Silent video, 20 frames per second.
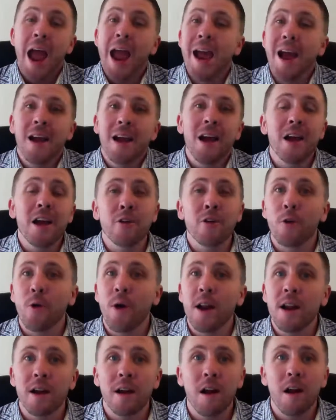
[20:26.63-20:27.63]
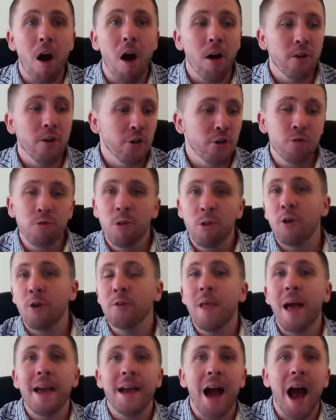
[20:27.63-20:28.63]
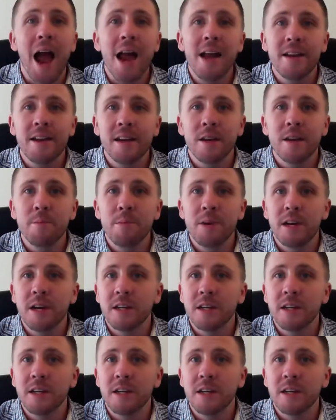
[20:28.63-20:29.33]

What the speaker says: hey, I got your credit card, you learn like I did,